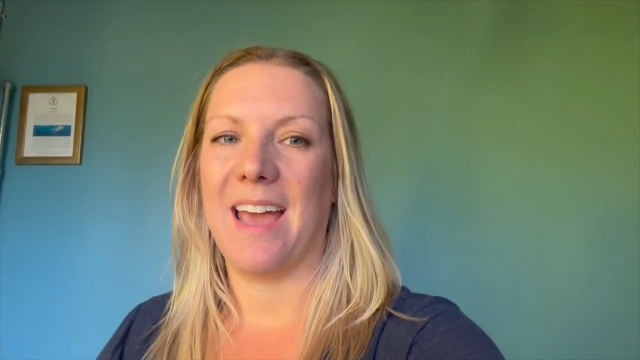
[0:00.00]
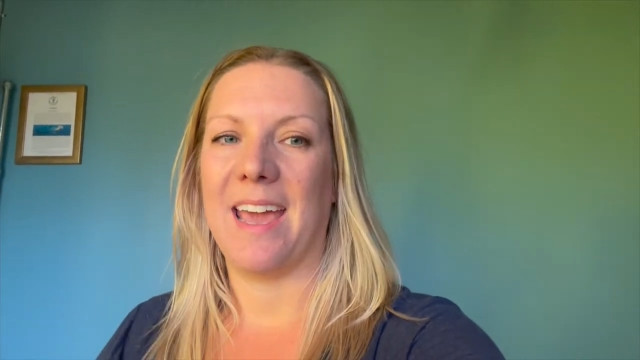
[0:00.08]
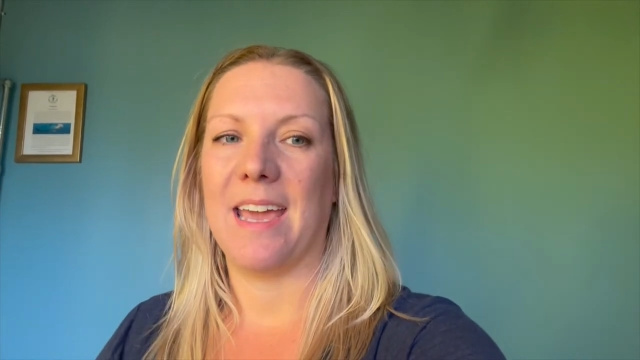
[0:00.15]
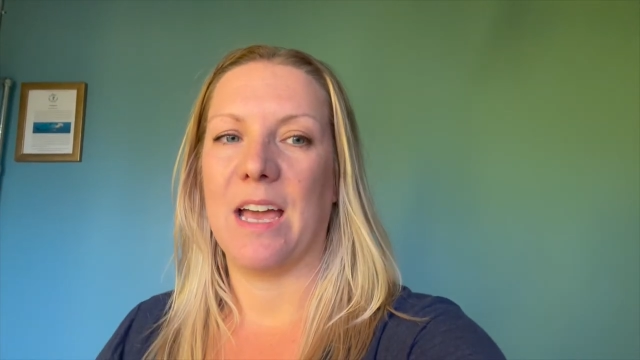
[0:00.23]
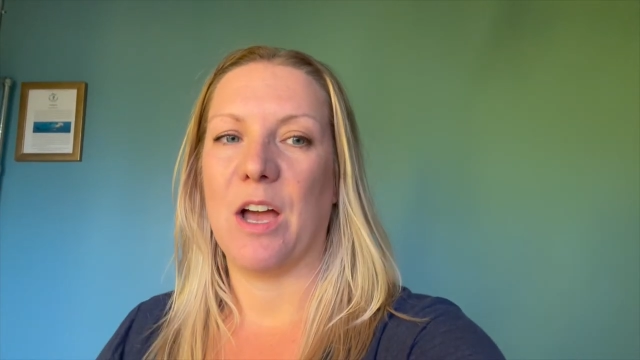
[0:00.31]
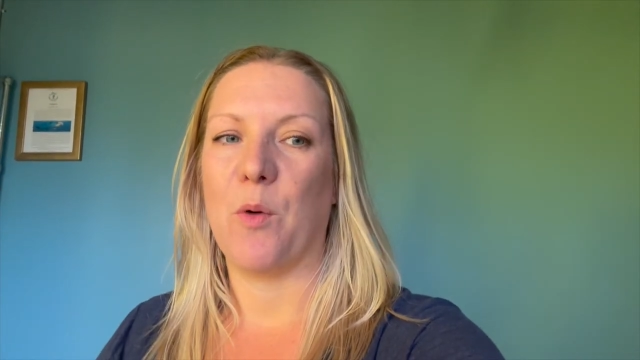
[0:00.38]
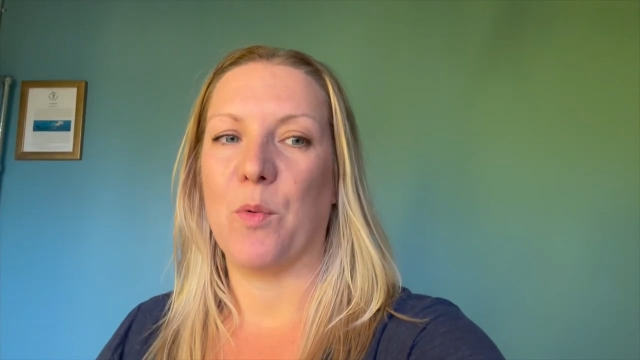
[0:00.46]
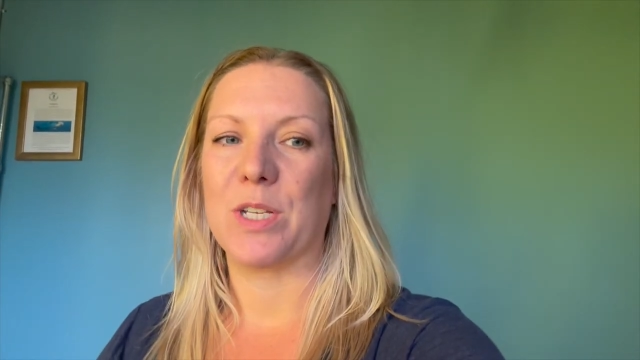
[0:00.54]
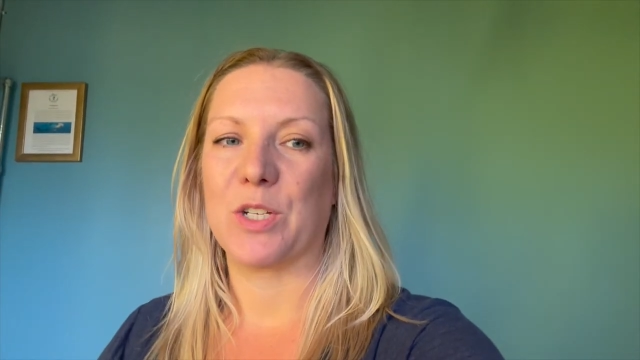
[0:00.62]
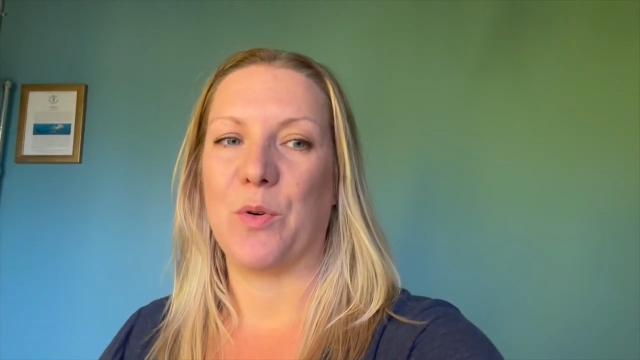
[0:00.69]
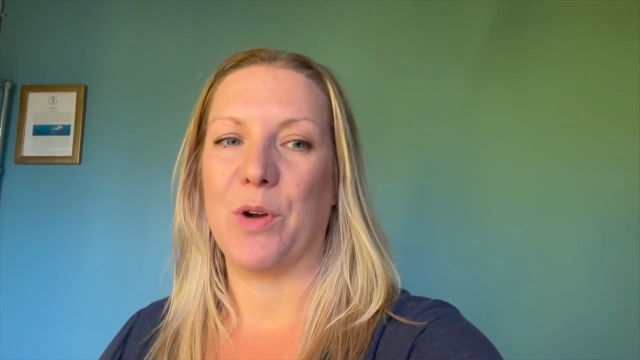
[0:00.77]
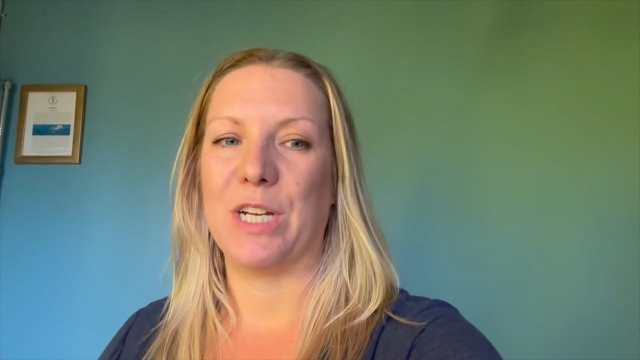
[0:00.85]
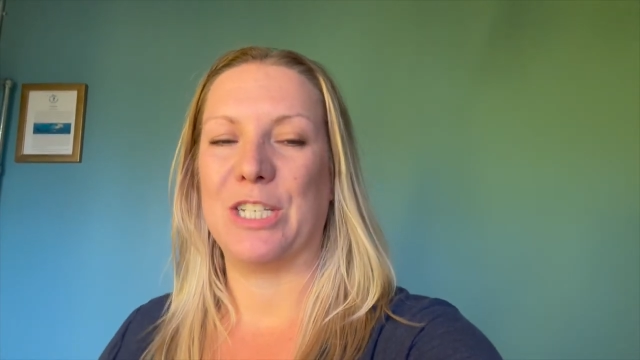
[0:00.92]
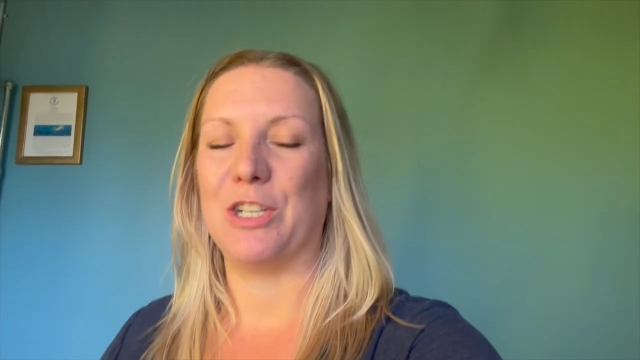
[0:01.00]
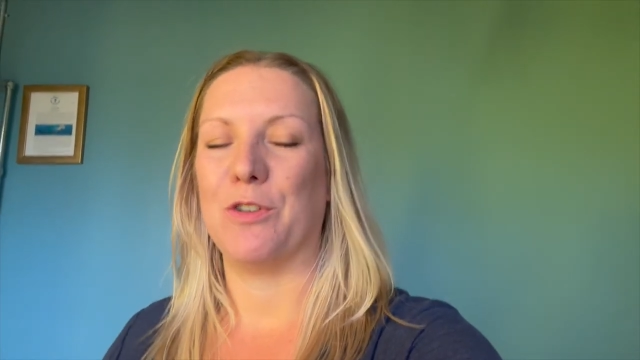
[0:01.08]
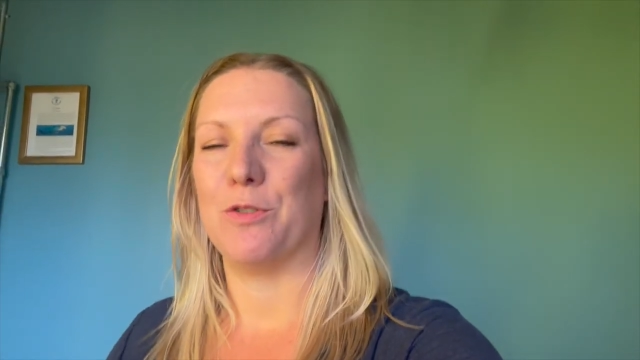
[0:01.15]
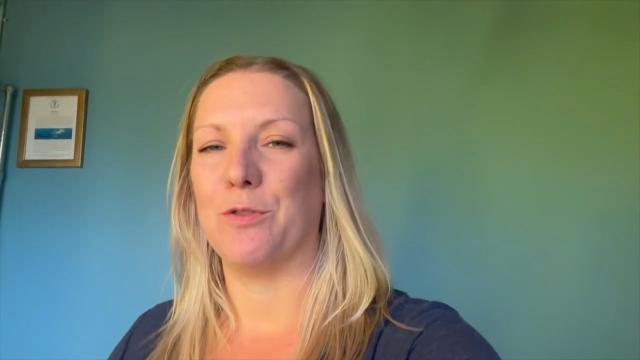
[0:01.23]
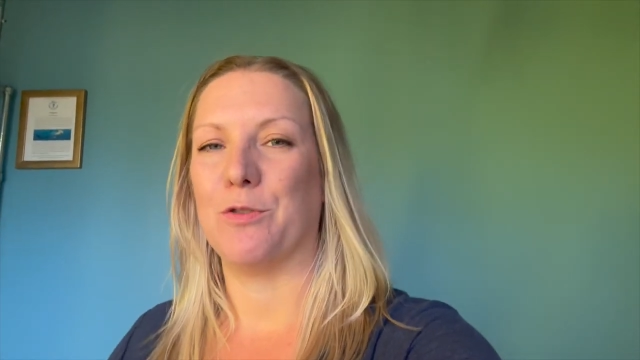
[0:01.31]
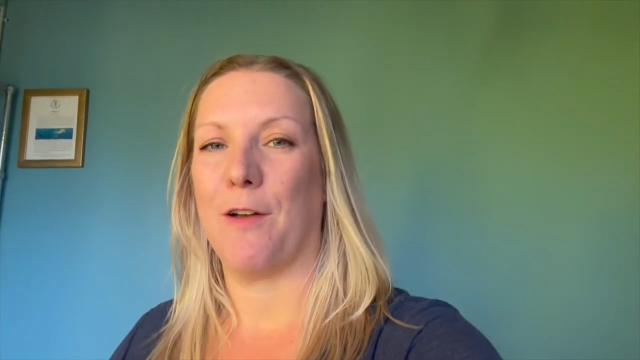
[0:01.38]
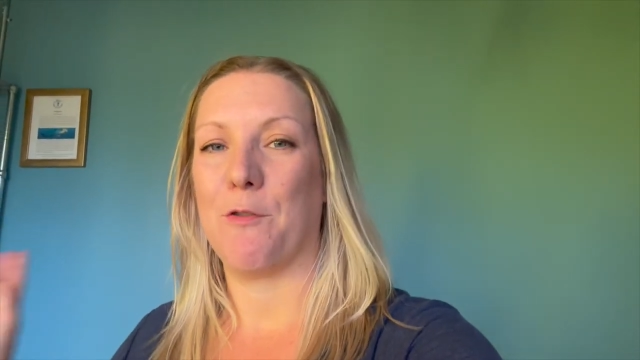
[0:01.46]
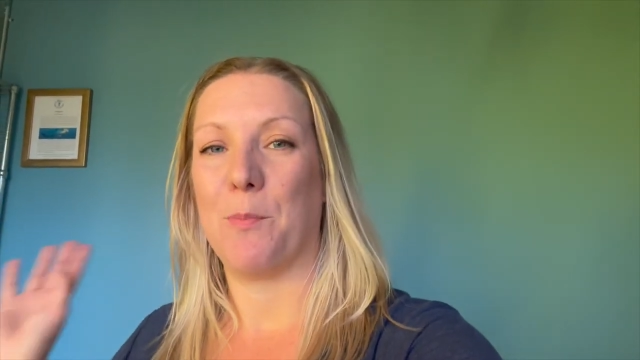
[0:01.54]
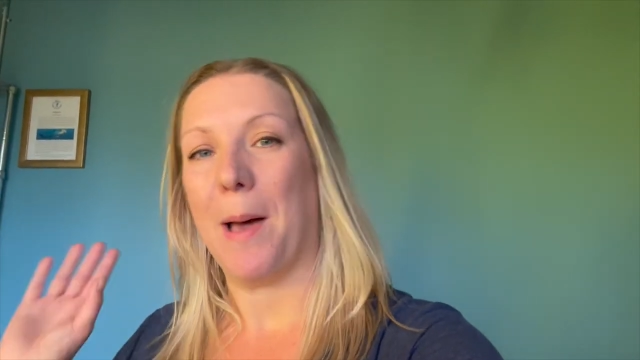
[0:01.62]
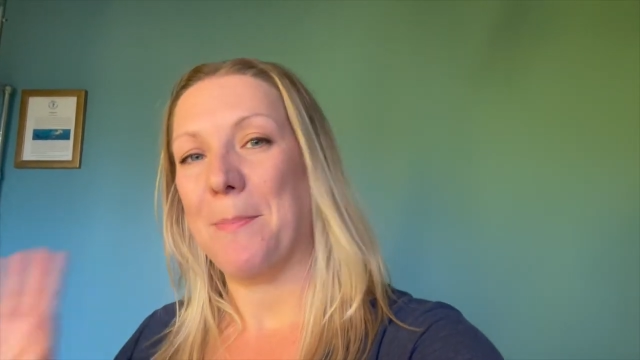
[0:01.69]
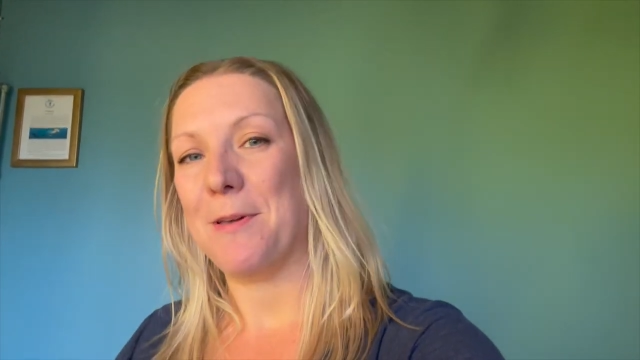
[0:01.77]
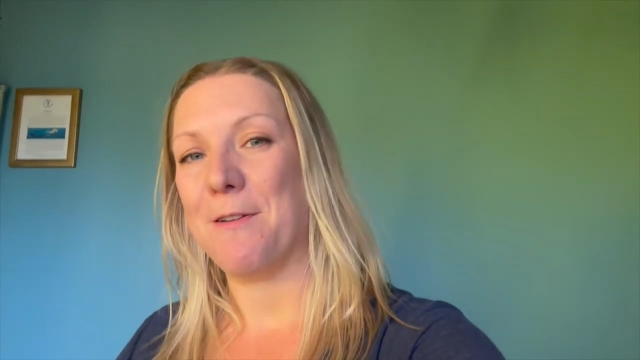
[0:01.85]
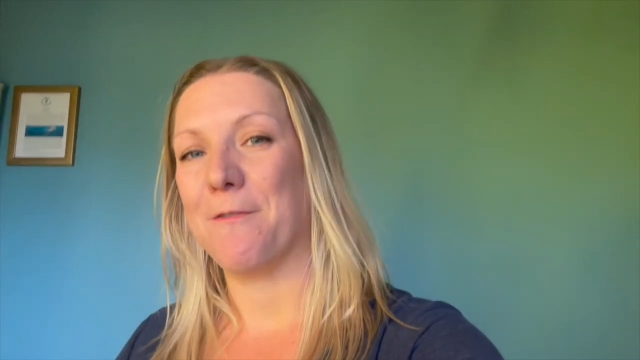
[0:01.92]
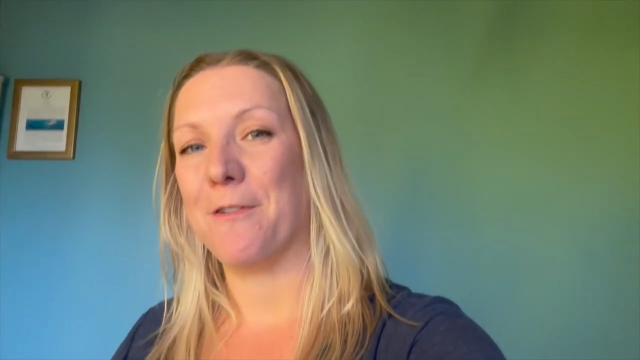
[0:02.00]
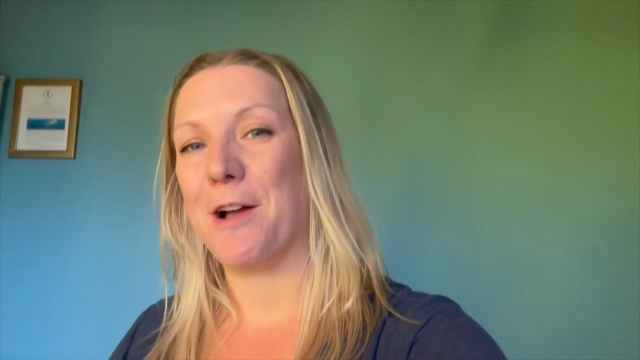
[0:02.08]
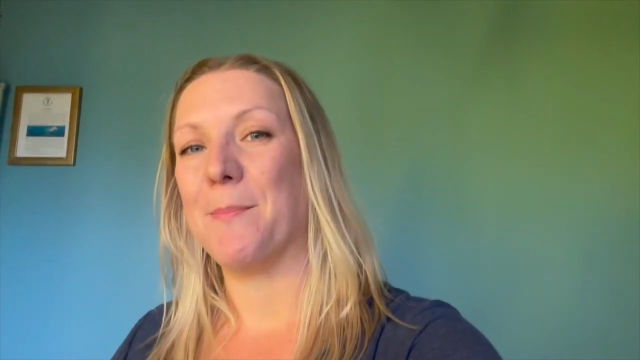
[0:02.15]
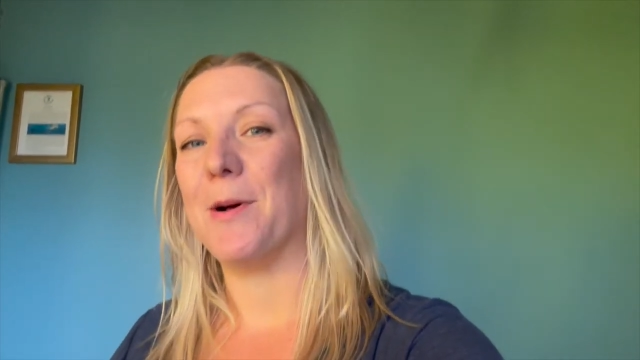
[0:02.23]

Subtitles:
I was going to drive a puppy from